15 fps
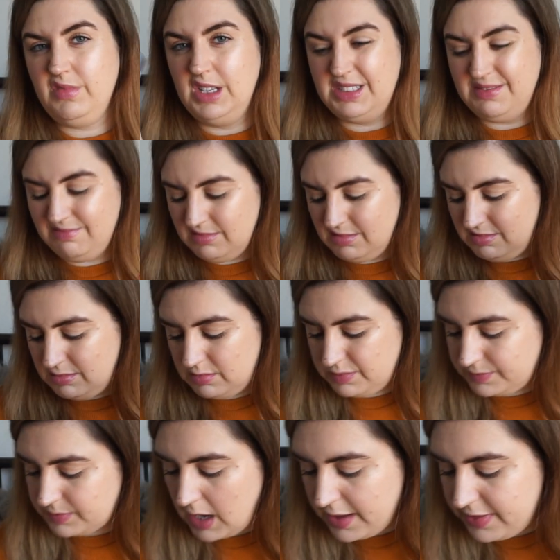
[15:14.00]
I
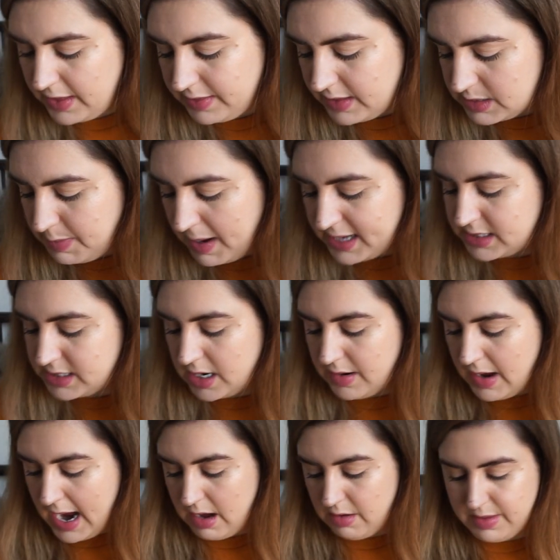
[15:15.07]
think there's better
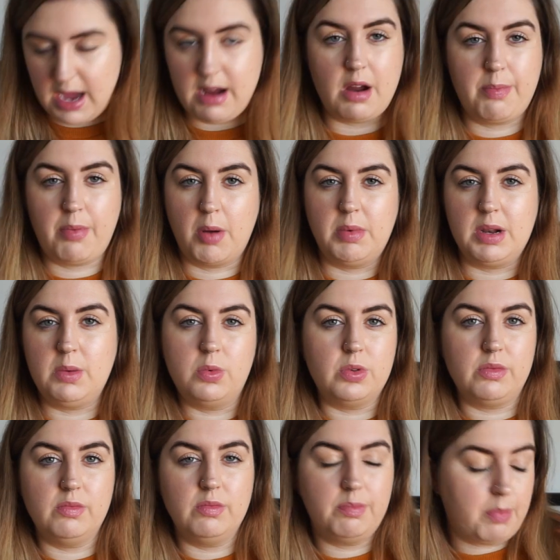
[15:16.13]
out there. I probably
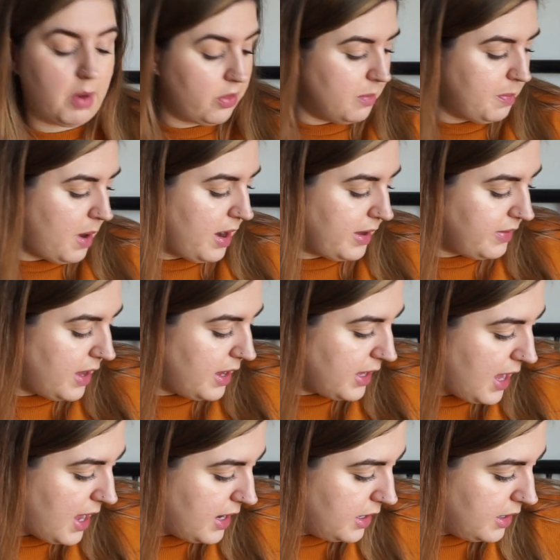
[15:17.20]
wouldn't bother buying that
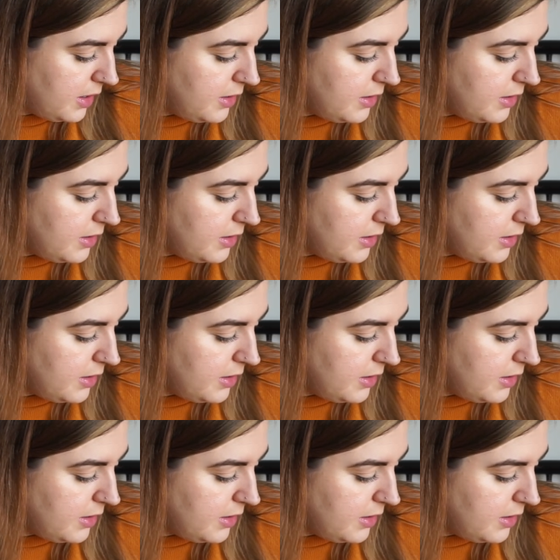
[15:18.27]
again.